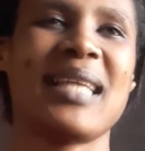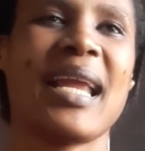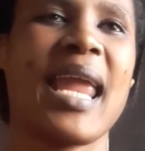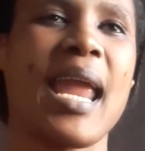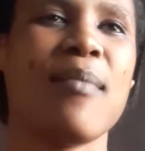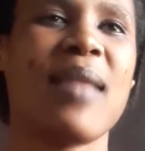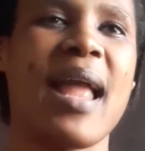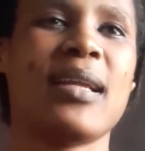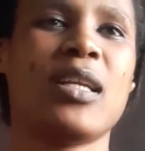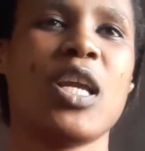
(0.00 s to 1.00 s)
came
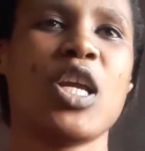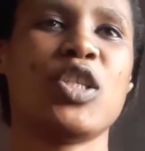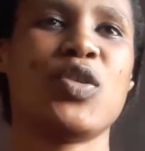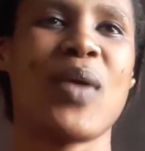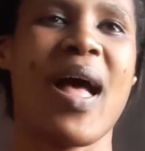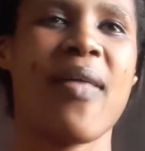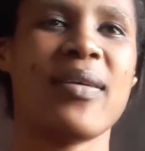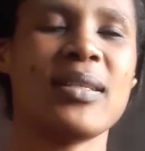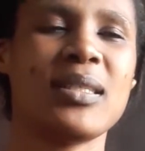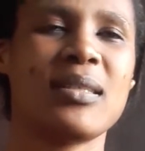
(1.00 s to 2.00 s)
like to
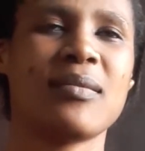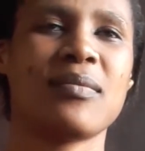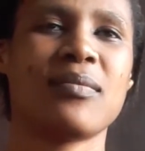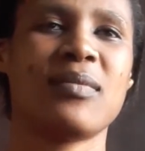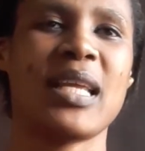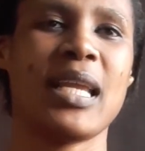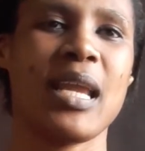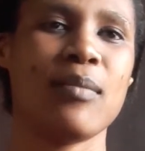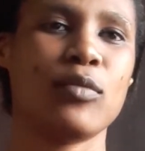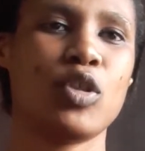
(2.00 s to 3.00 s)
others. They
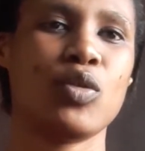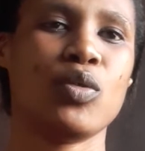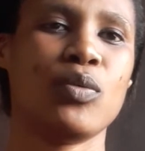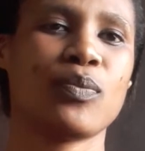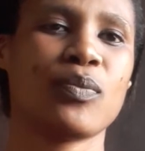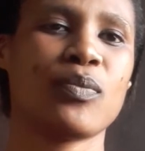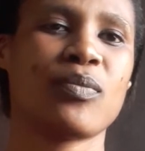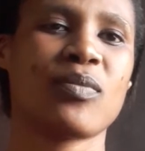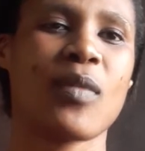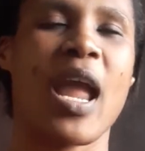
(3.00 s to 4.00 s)
came to
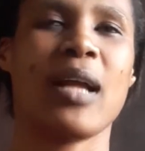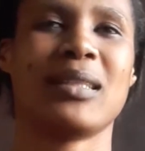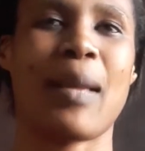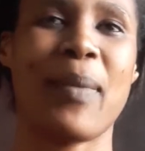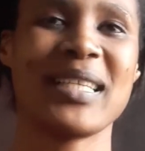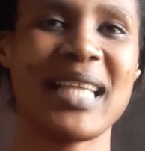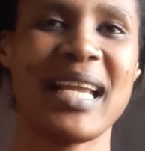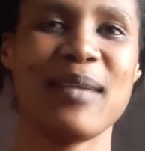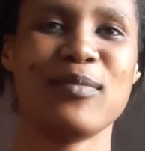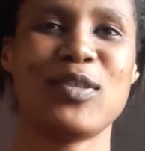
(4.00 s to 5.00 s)
the pastor
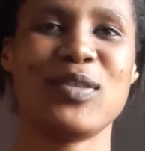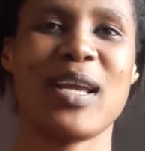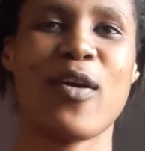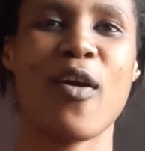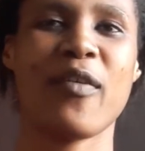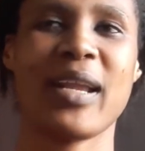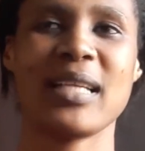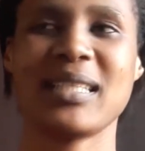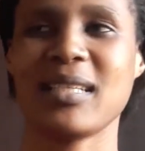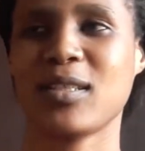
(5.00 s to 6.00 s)
came to the
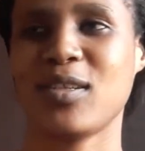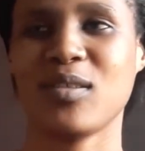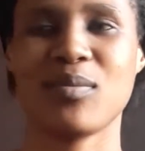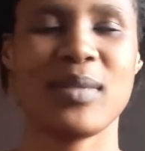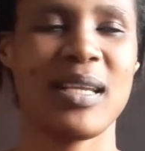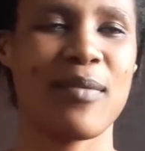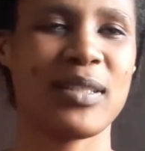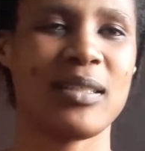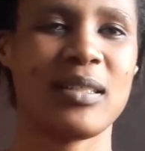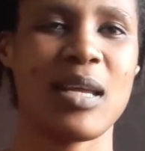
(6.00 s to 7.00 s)
congregants. Excuse me, I
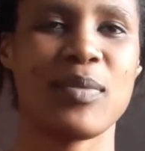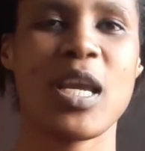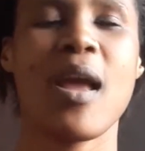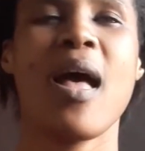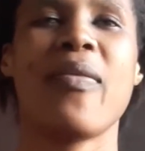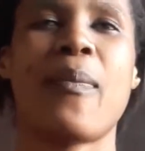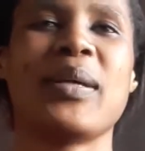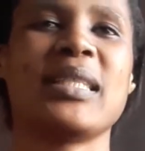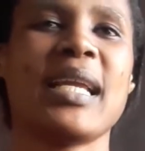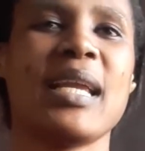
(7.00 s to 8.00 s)
was disturbed. The
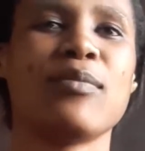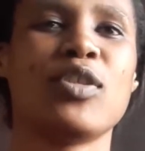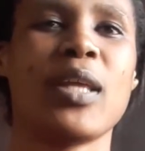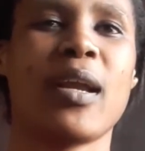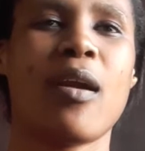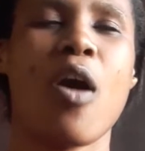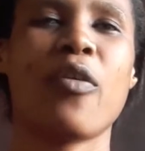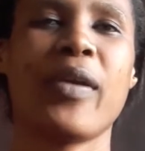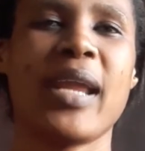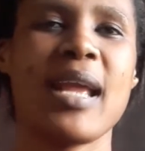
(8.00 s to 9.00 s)
pastor came to the
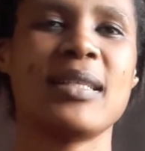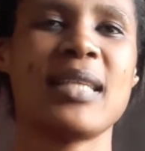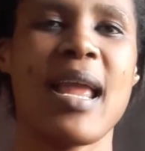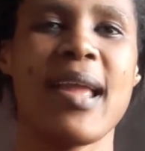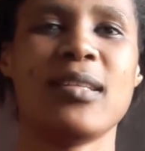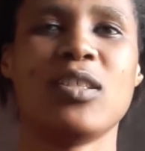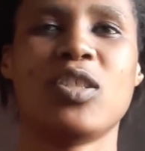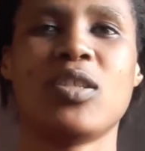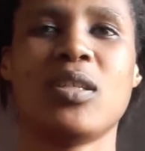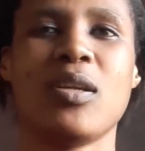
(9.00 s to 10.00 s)
congregants and
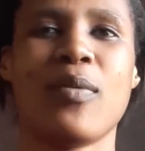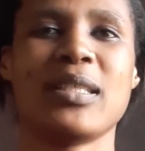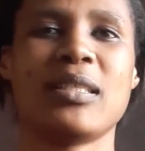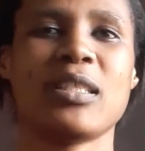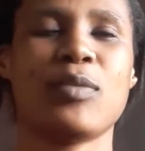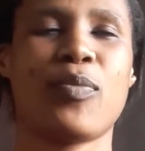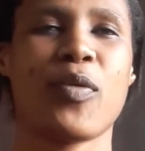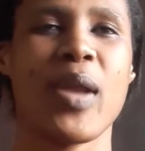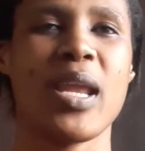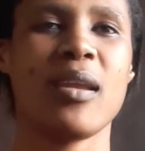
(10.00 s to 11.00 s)
he was just
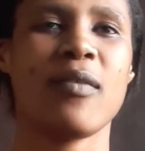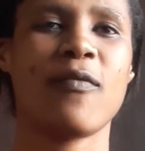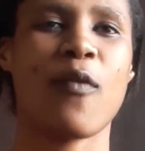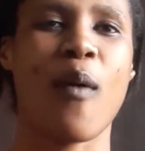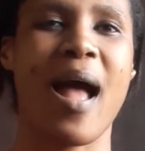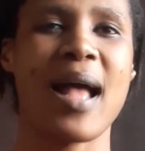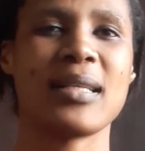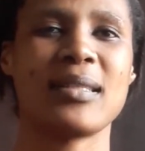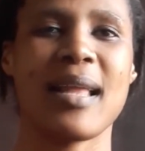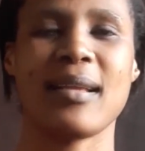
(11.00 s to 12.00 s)
praying for
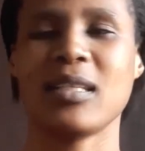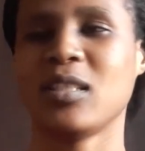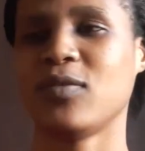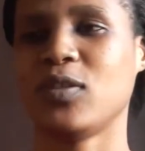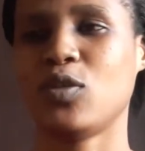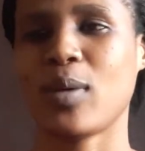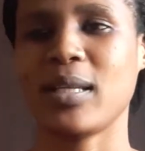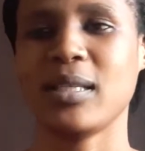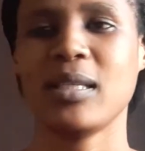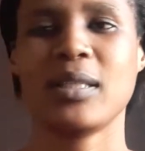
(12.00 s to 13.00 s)
us, like
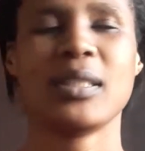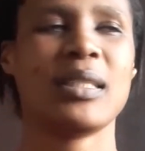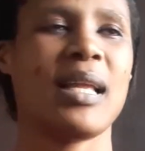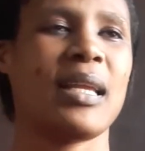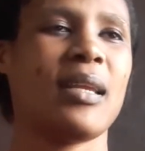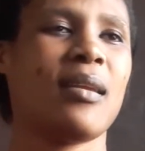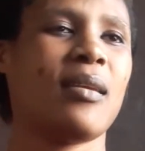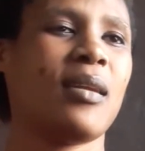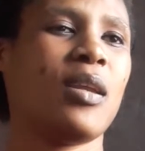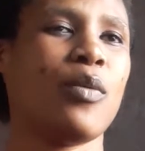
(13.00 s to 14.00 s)
individually, like
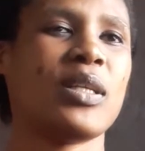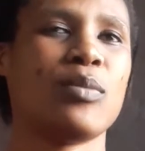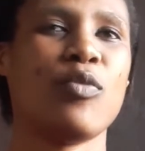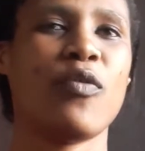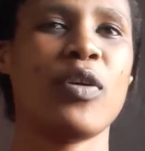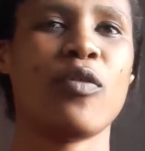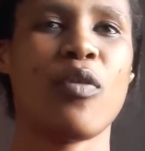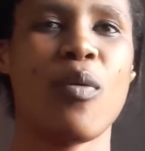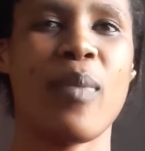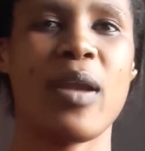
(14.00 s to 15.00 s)
he was moving
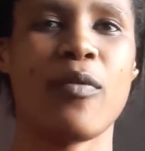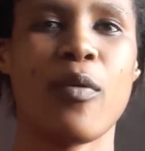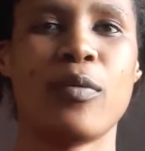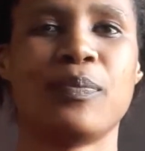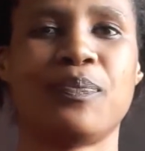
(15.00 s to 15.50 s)
row by row.